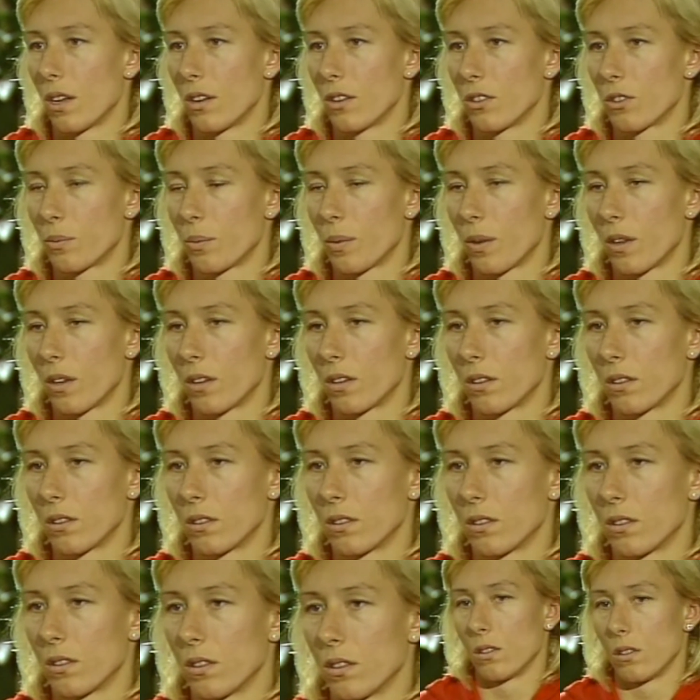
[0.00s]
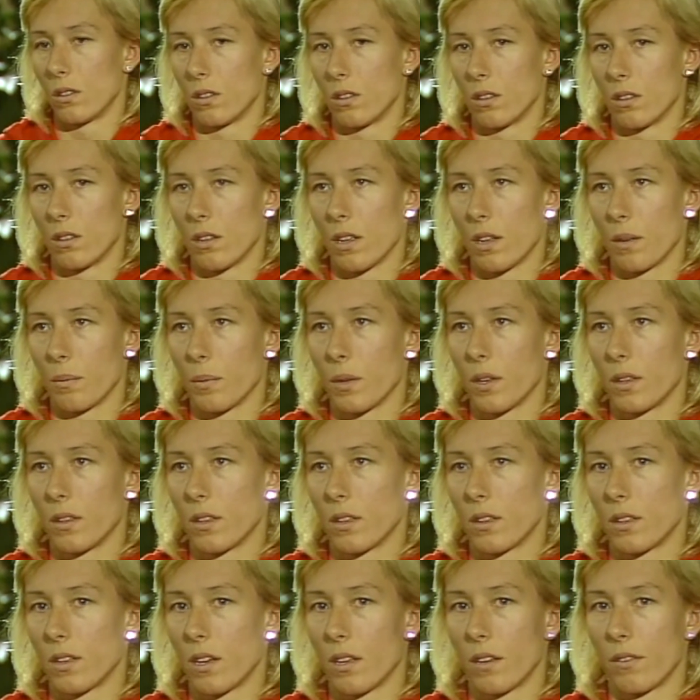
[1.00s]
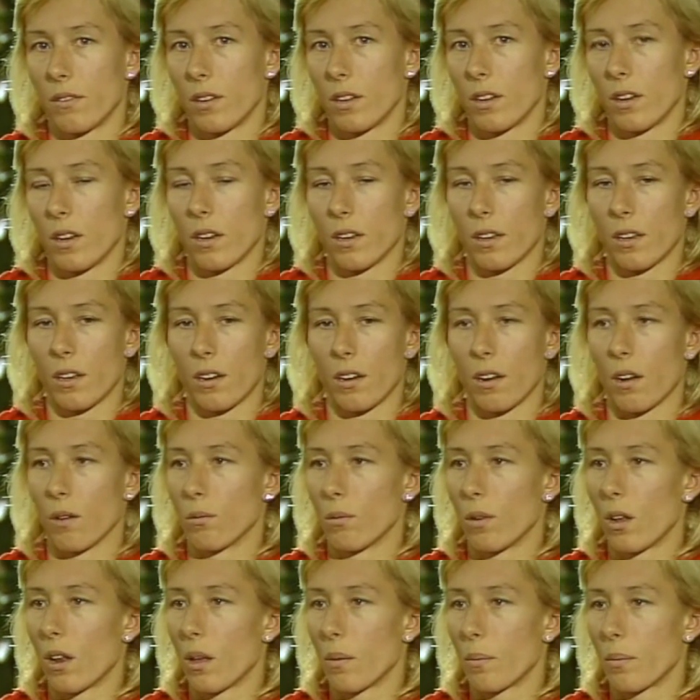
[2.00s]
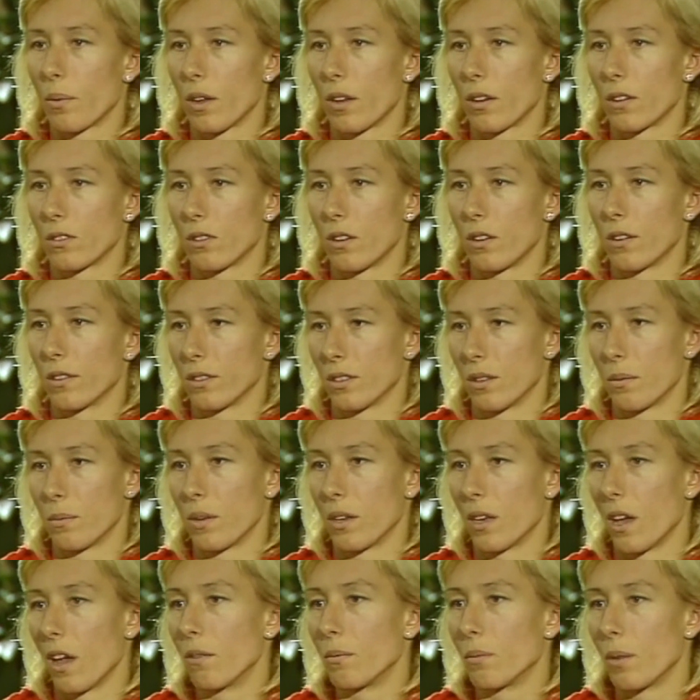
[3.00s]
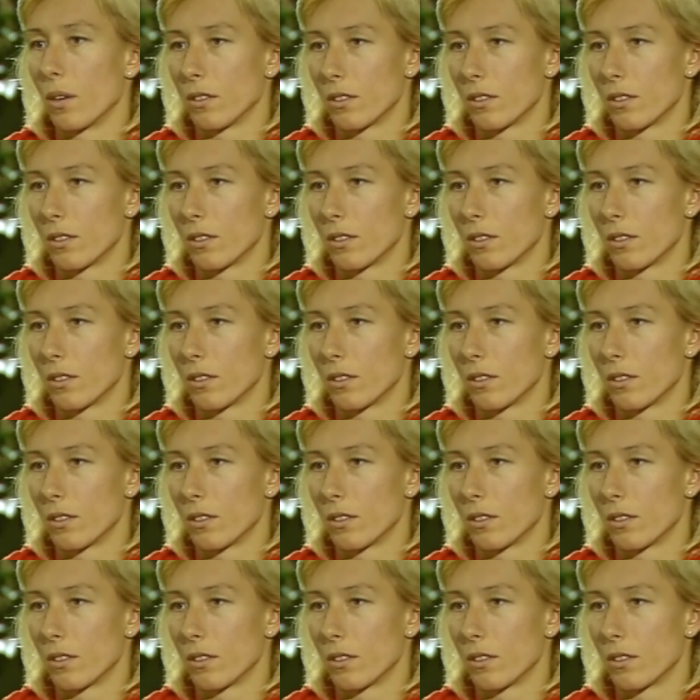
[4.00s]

tennis player. That meant that they really didn't care how well I played as long as I behaved